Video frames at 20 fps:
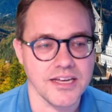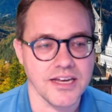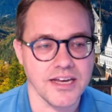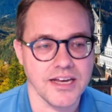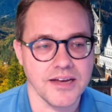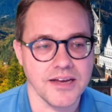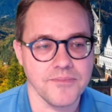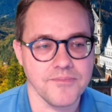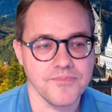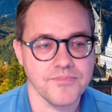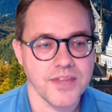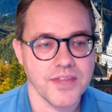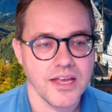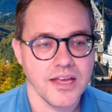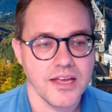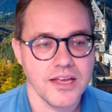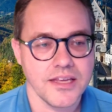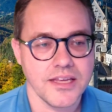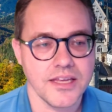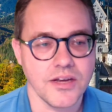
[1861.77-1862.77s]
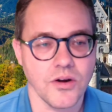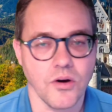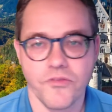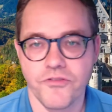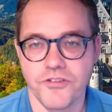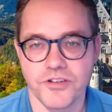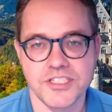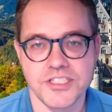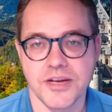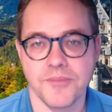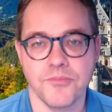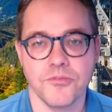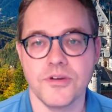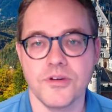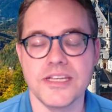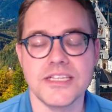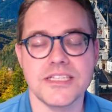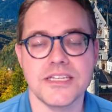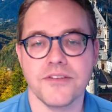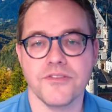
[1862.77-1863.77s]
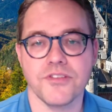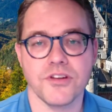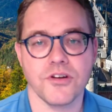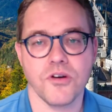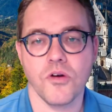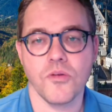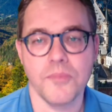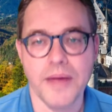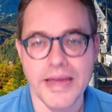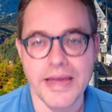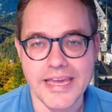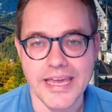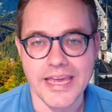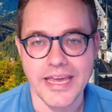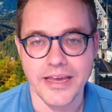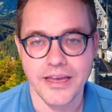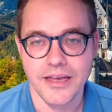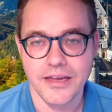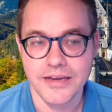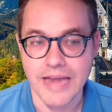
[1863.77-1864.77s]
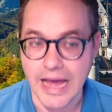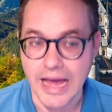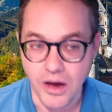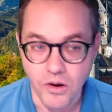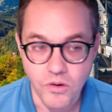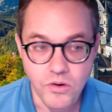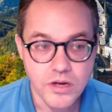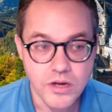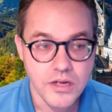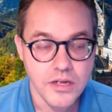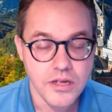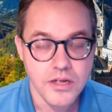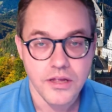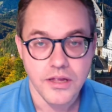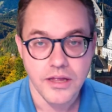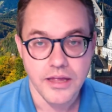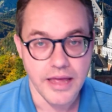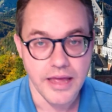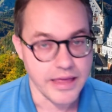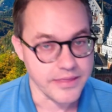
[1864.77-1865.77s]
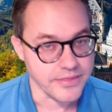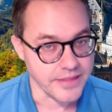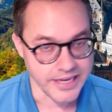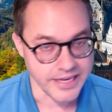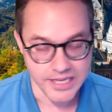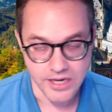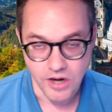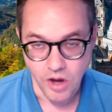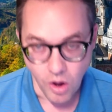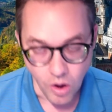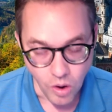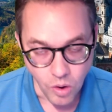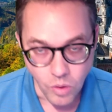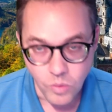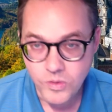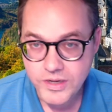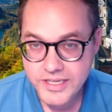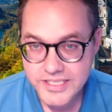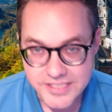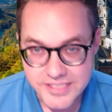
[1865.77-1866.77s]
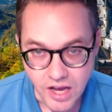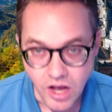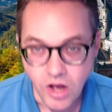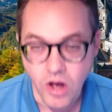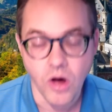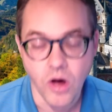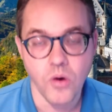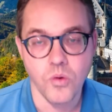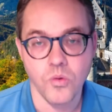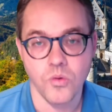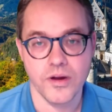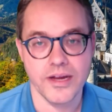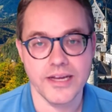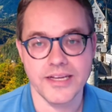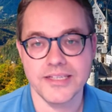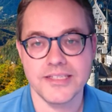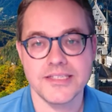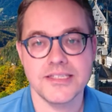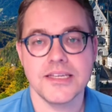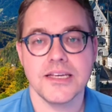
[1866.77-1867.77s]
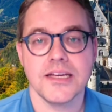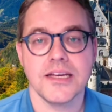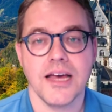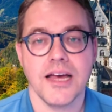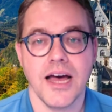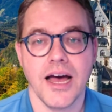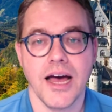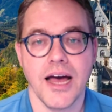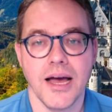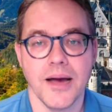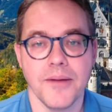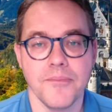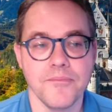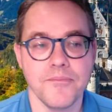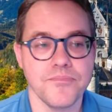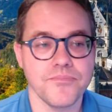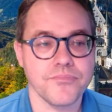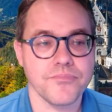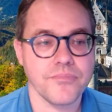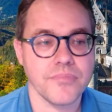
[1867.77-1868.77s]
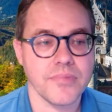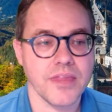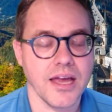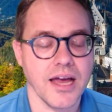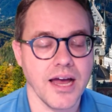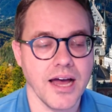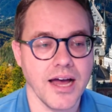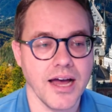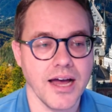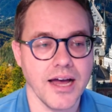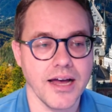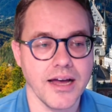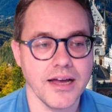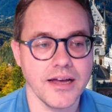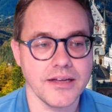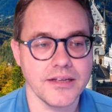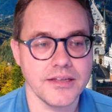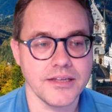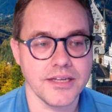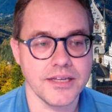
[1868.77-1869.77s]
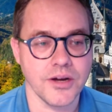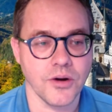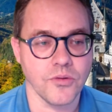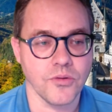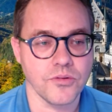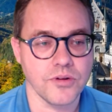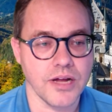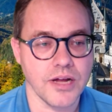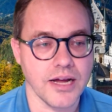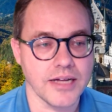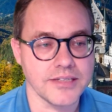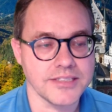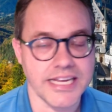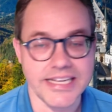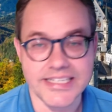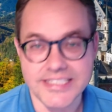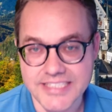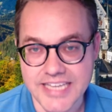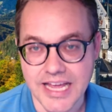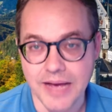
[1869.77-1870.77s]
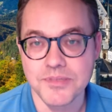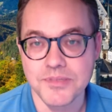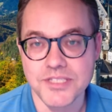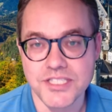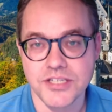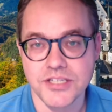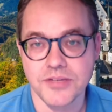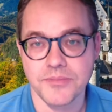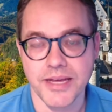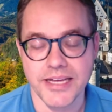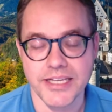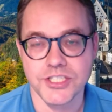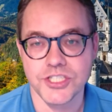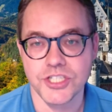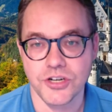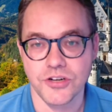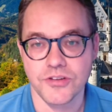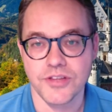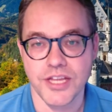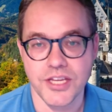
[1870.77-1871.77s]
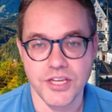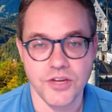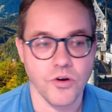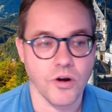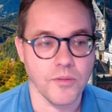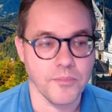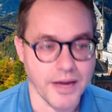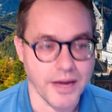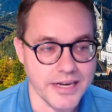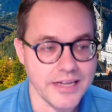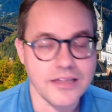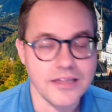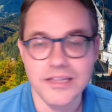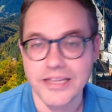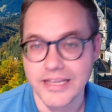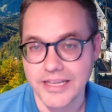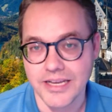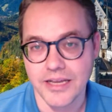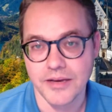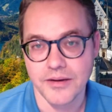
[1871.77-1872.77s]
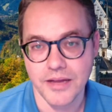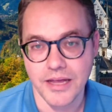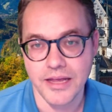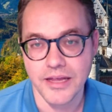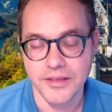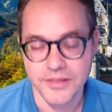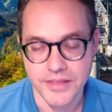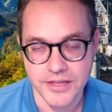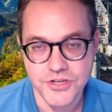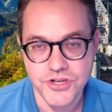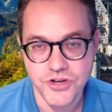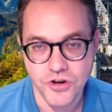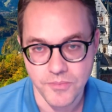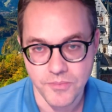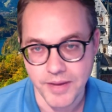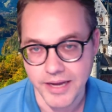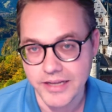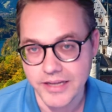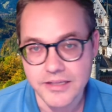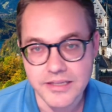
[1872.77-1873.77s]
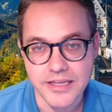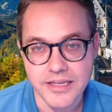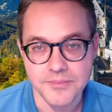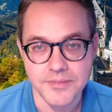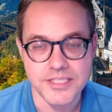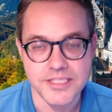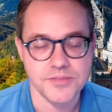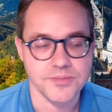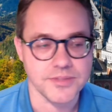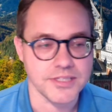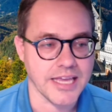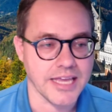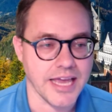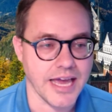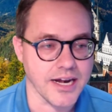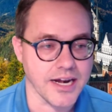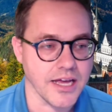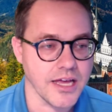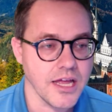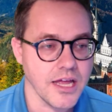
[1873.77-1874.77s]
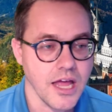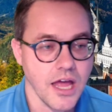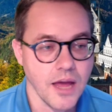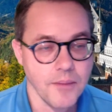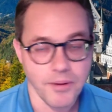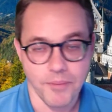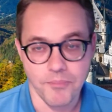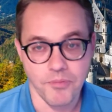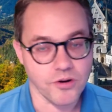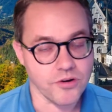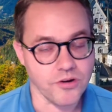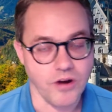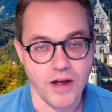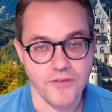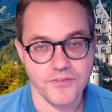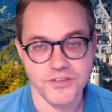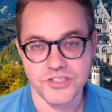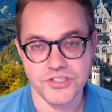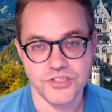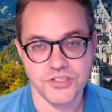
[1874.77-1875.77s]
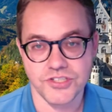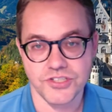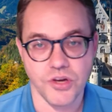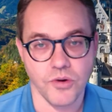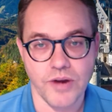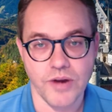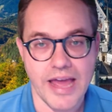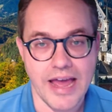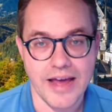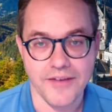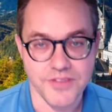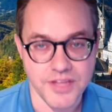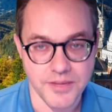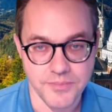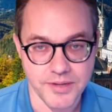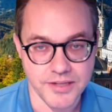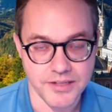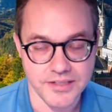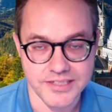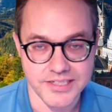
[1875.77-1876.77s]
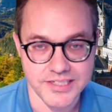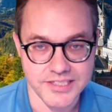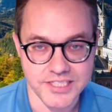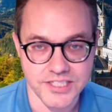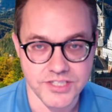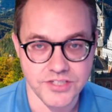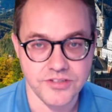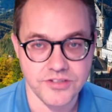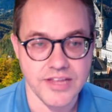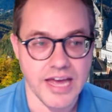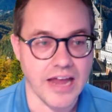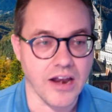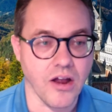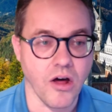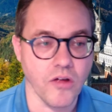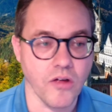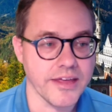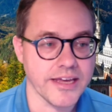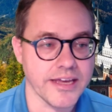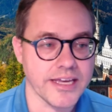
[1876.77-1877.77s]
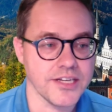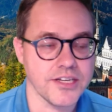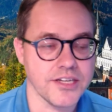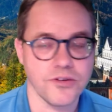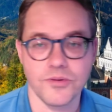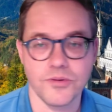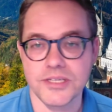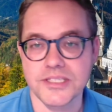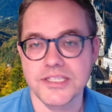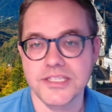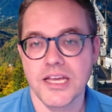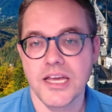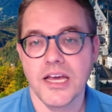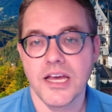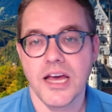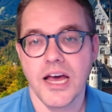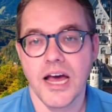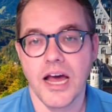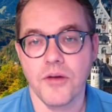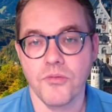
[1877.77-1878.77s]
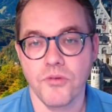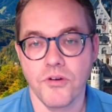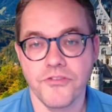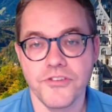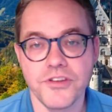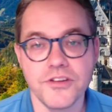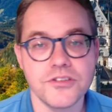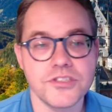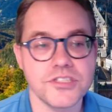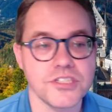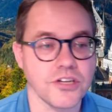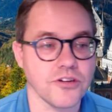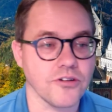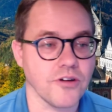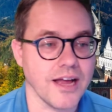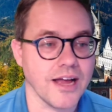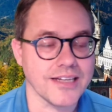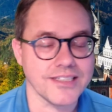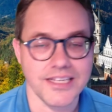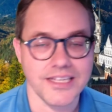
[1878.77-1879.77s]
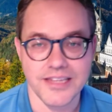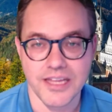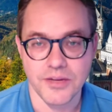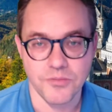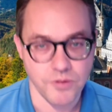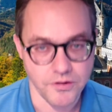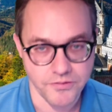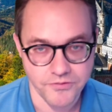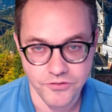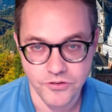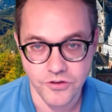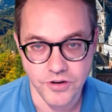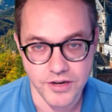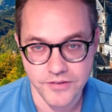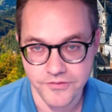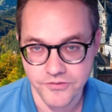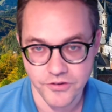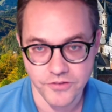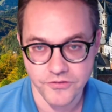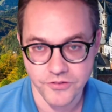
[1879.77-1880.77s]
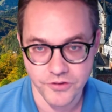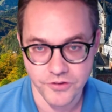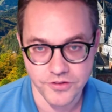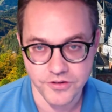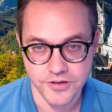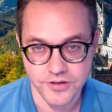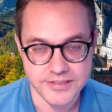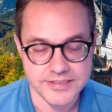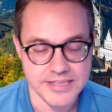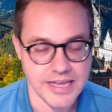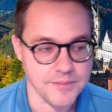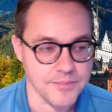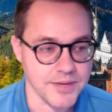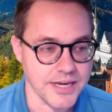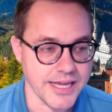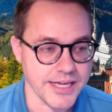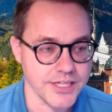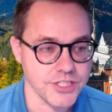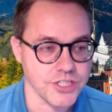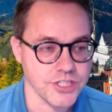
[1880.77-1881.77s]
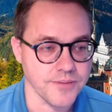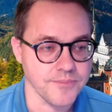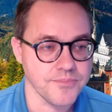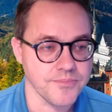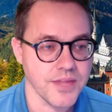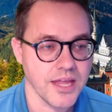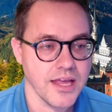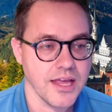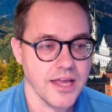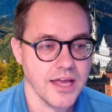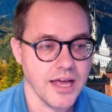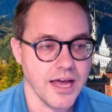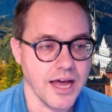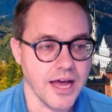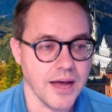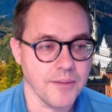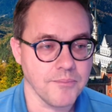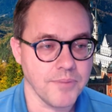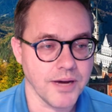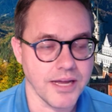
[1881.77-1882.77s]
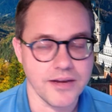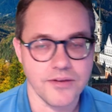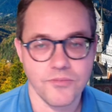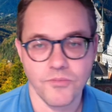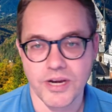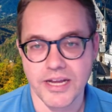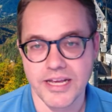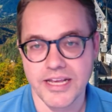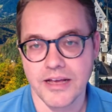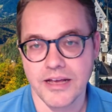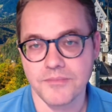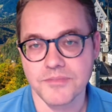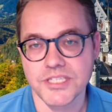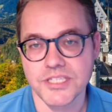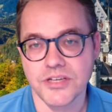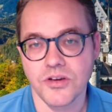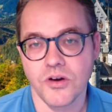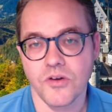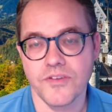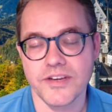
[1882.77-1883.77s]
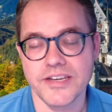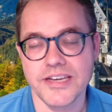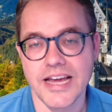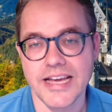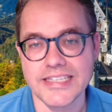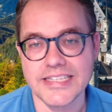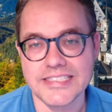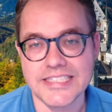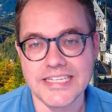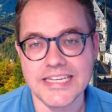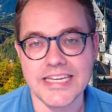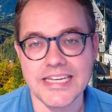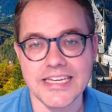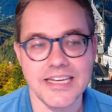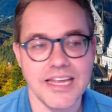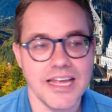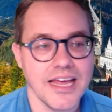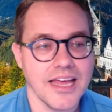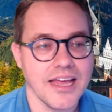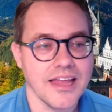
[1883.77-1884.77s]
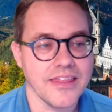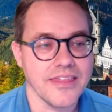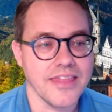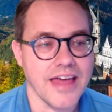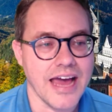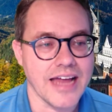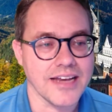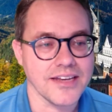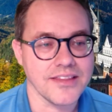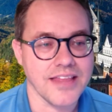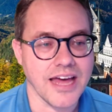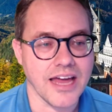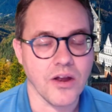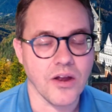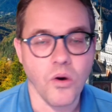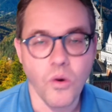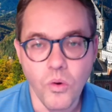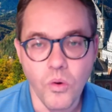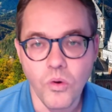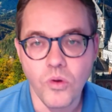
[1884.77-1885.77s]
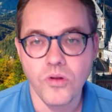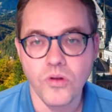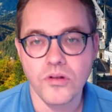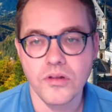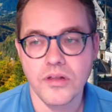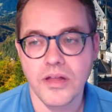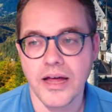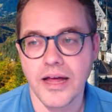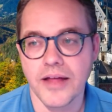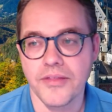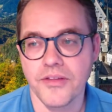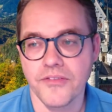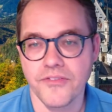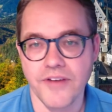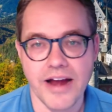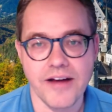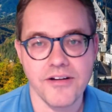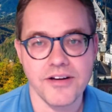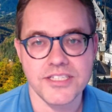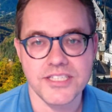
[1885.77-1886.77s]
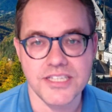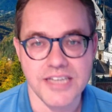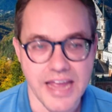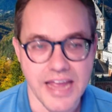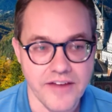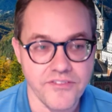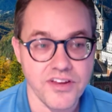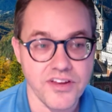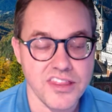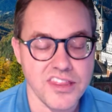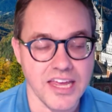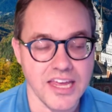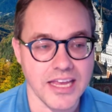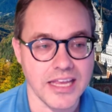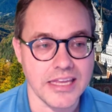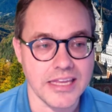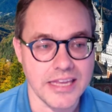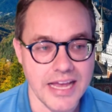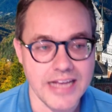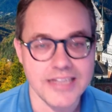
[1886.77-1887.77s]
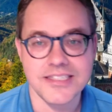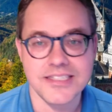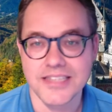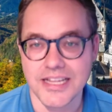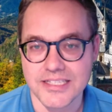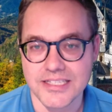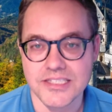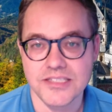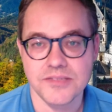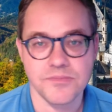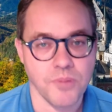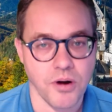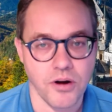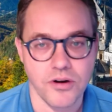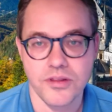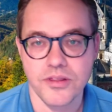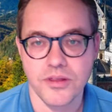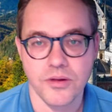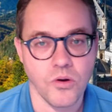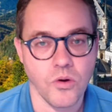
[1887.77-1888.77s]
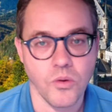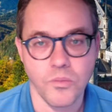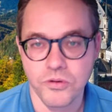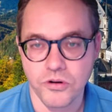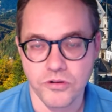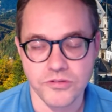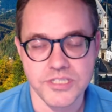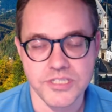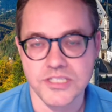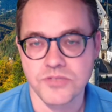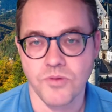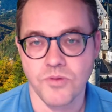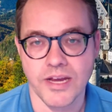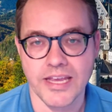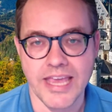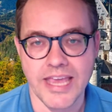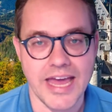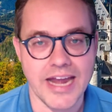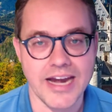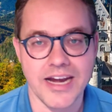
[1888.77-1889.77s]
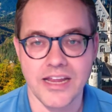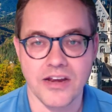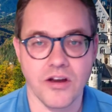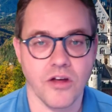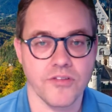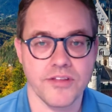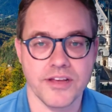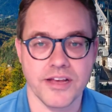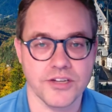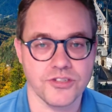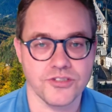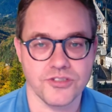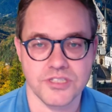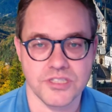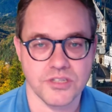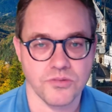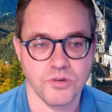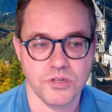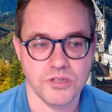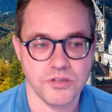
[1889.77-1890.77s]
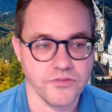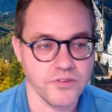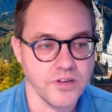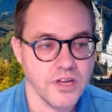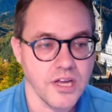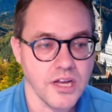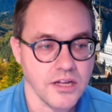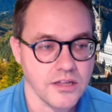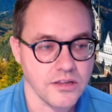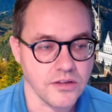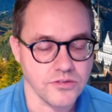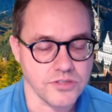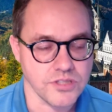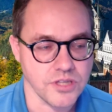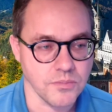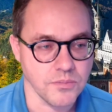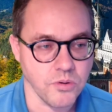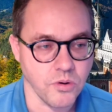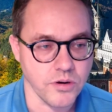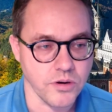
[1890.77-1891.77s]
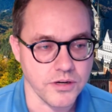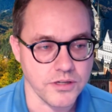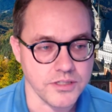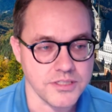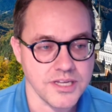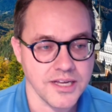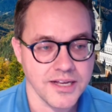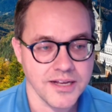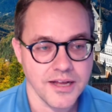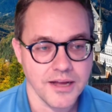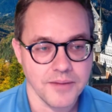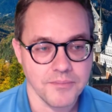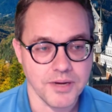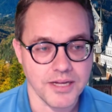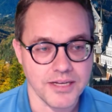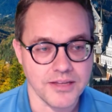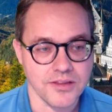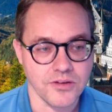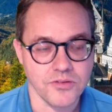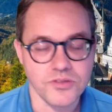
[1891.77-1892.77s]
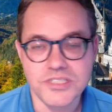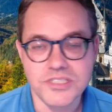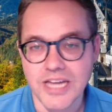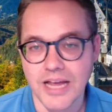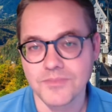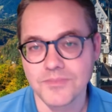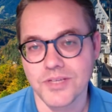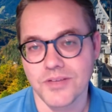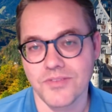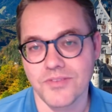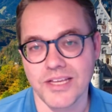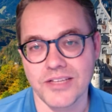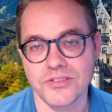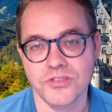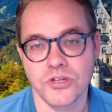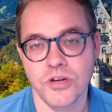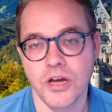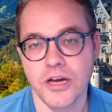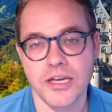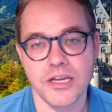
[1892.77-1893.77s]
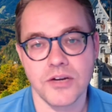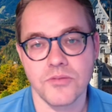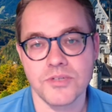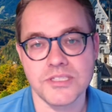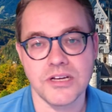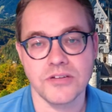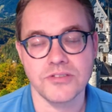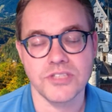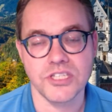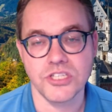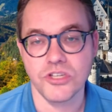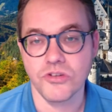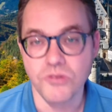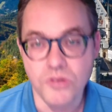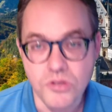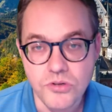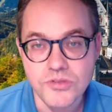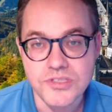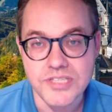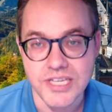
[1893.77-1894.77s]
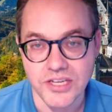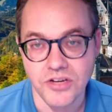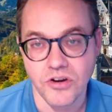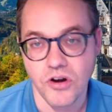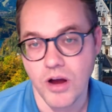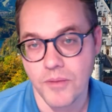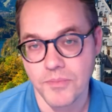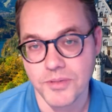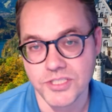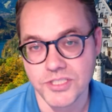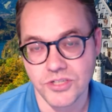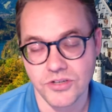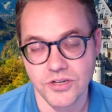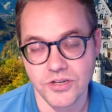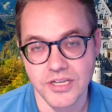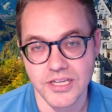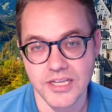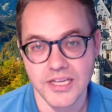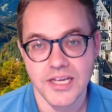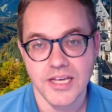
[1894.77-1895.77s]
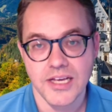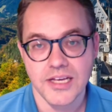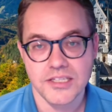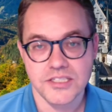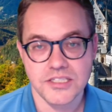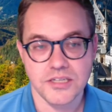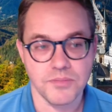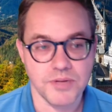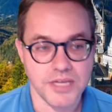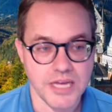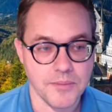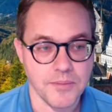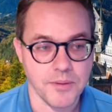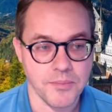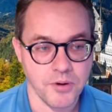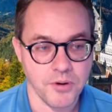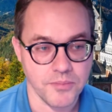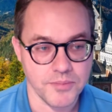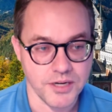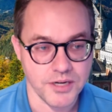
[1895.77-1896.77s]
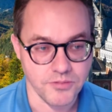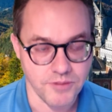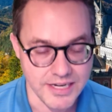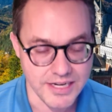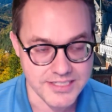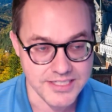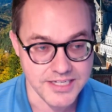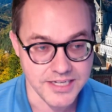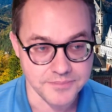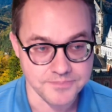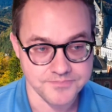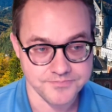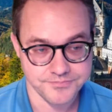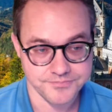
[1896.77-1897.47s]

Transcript: um, you know, for some reason of their own making. Now, they can always, always, um, uh, you know, uh, take steps to make sure that you are medically and that you're medically admissible to Canada. But border officers don't have the ability to do that. All they can do is uh, refuse to grant and then refer it for further examination. Um, but when it comes to COVID nineteen, that that whole, uh, the virus and everything, yes, that's part of the whole process why Canada and all the countries in the world have closed their borders. But those types of things are not going to result in you losing your opportunity to become a permanent resident.